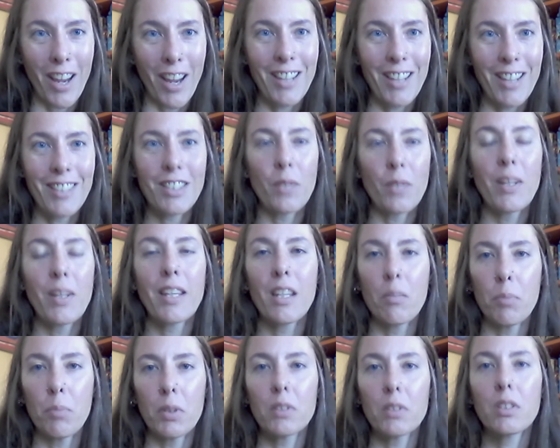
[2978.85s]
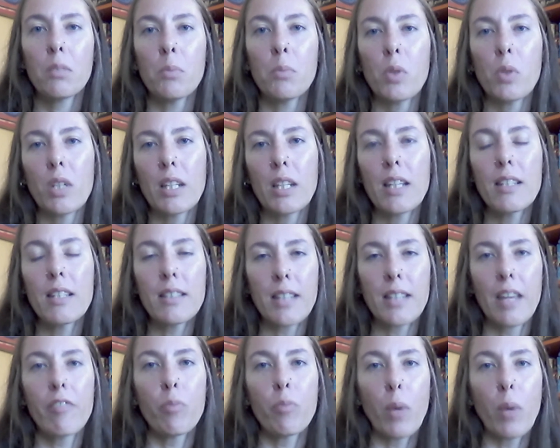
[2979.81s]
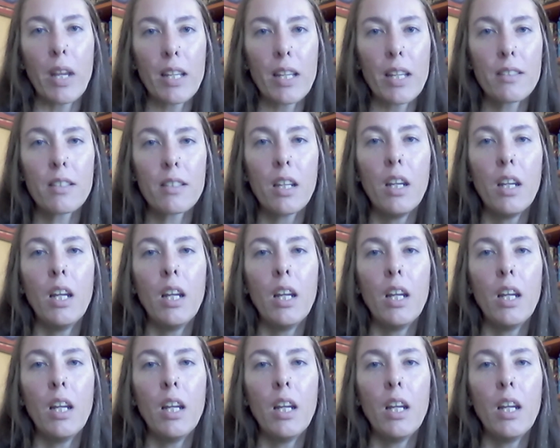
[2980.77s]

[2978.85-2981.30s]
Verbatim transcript: right? So they can build community in safe ways.